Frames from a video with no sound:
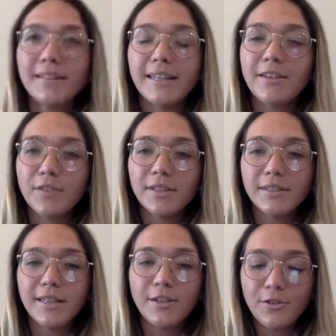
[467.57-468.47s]
definitely.
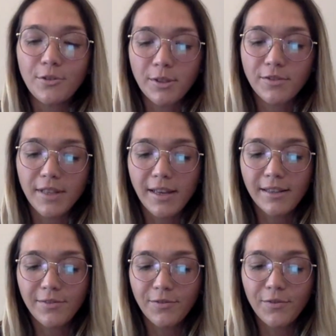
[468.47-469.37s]
Thank you so much for
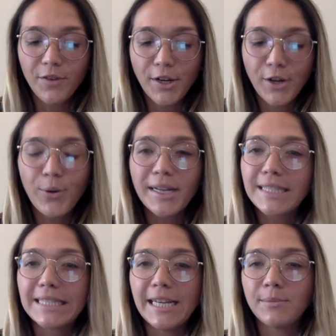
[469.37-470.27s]
that very quick
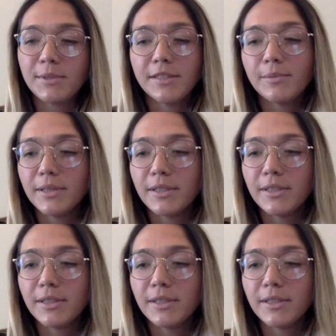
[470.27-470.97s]
synopsis, because